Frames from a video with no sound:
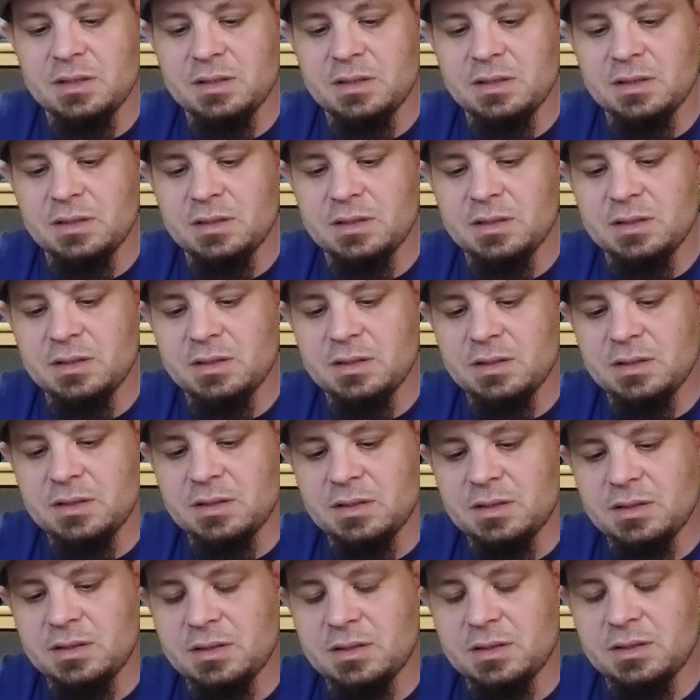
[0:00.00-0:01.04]

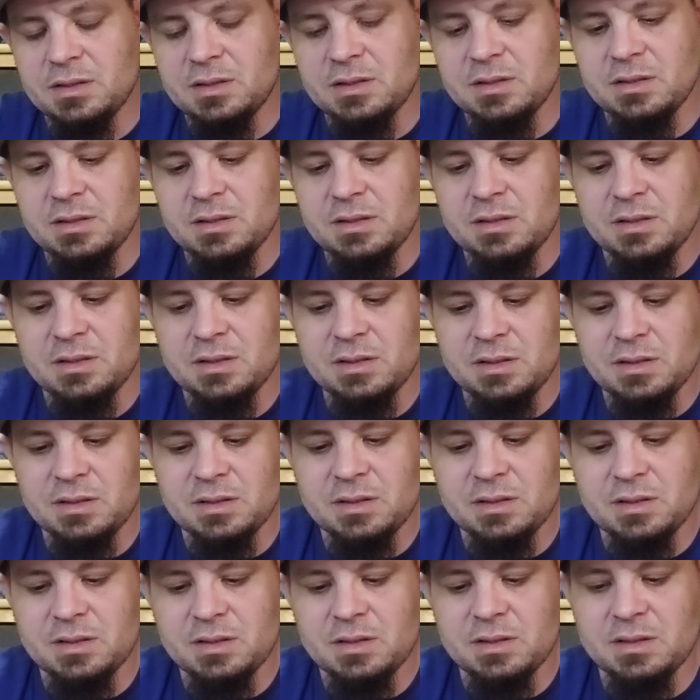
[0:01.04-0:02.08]

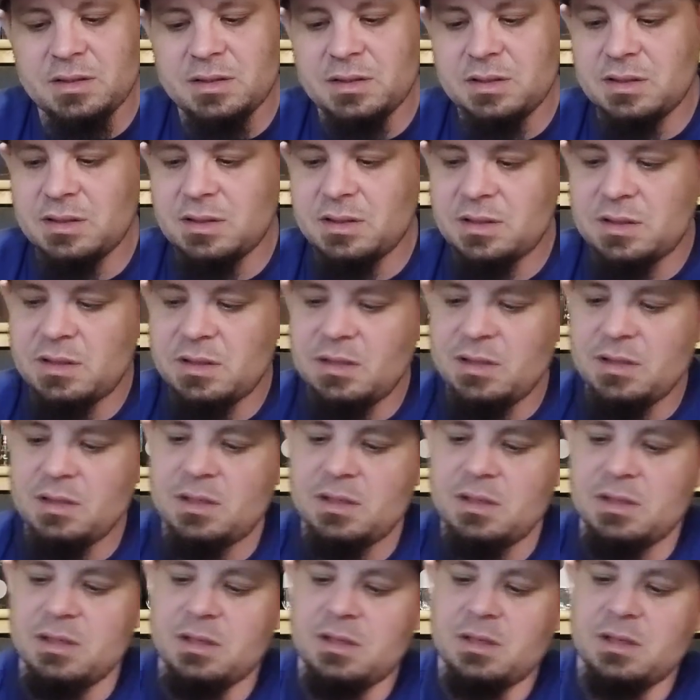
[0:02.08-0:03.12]

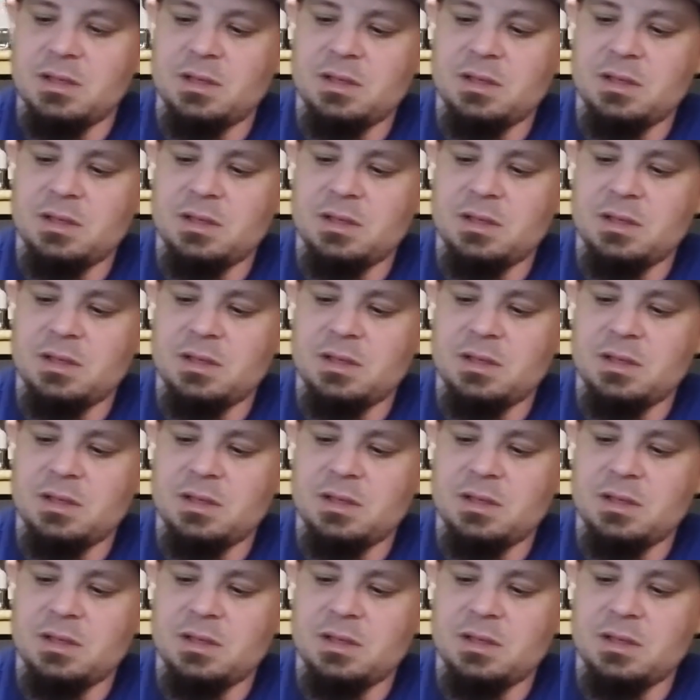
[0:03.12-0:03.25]
Nobody speaks.